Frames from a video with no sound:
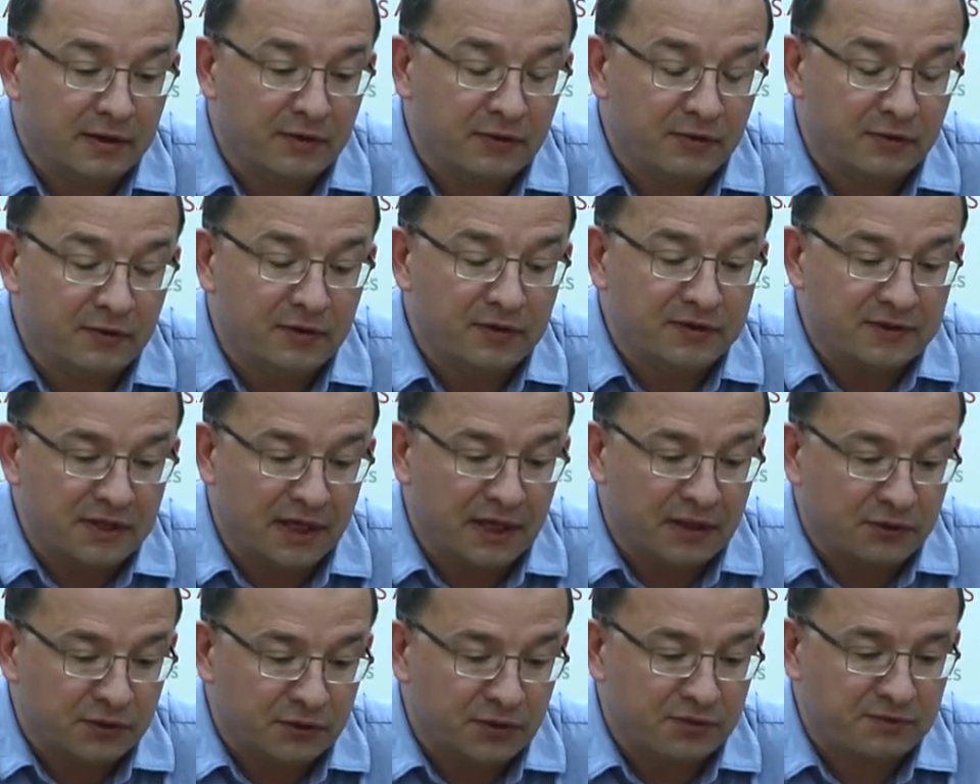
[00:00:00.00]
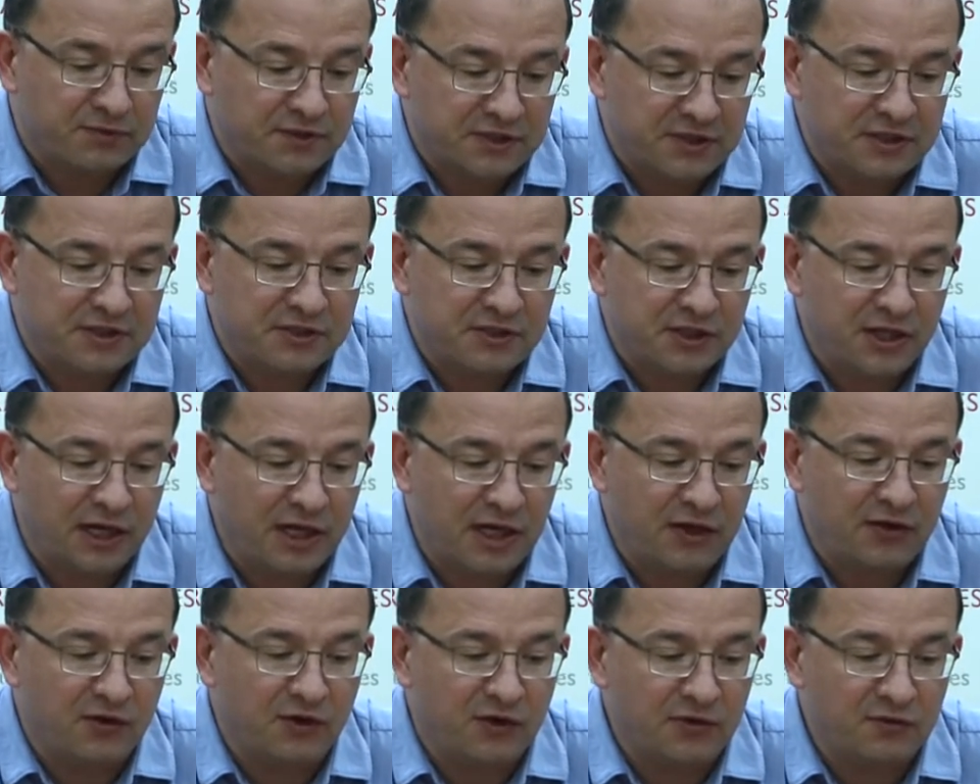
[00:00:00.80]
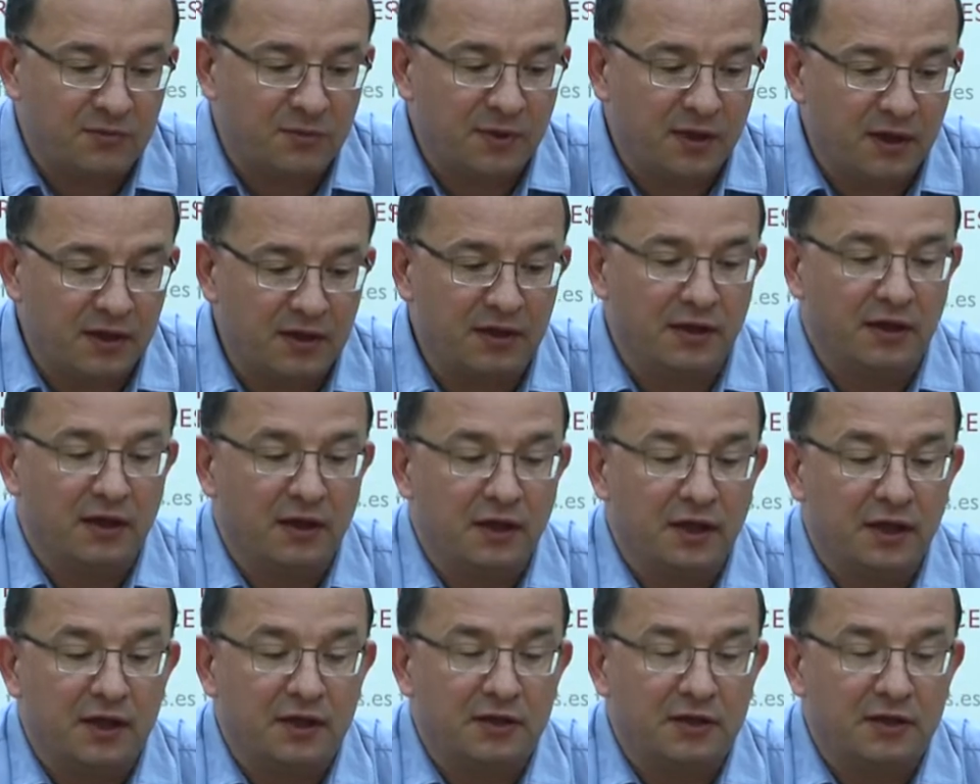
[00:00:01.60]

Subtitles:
result of this change has been